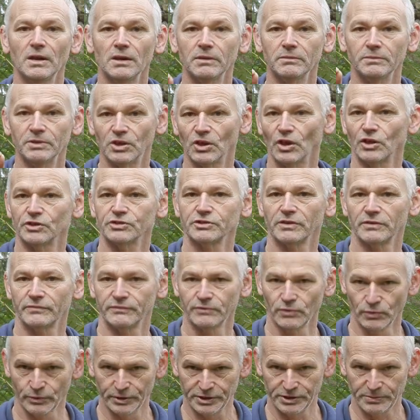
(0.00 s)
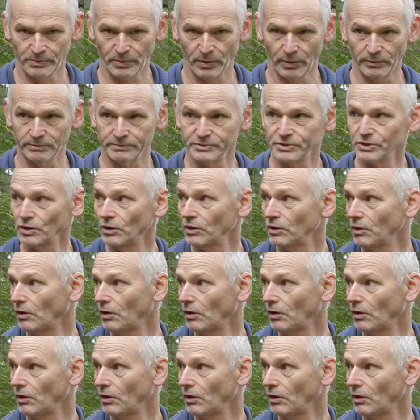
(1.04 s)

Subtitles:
because of noise problems.